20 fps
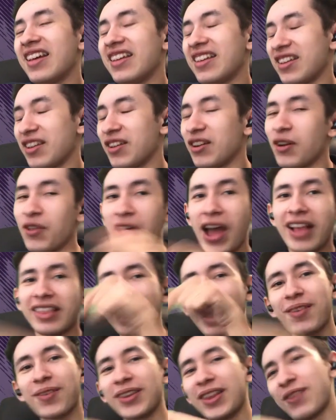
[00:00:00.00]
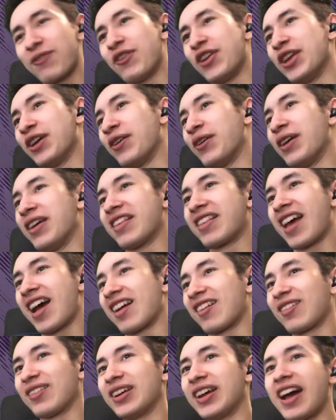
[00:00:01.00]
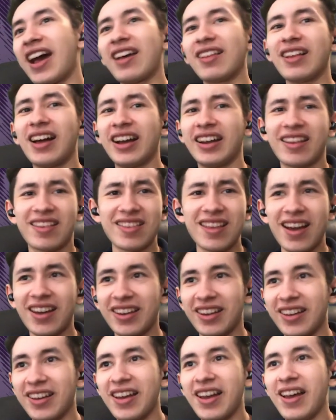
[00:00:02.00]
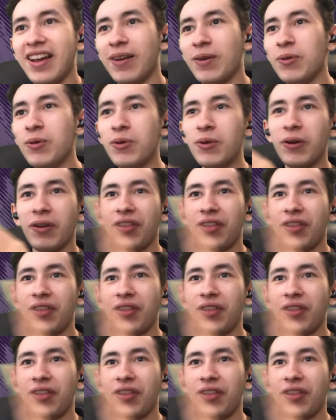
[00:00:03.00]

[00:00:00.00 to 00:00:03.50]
You know, that that's what this video is, actually. I lied. It's not a, ooh,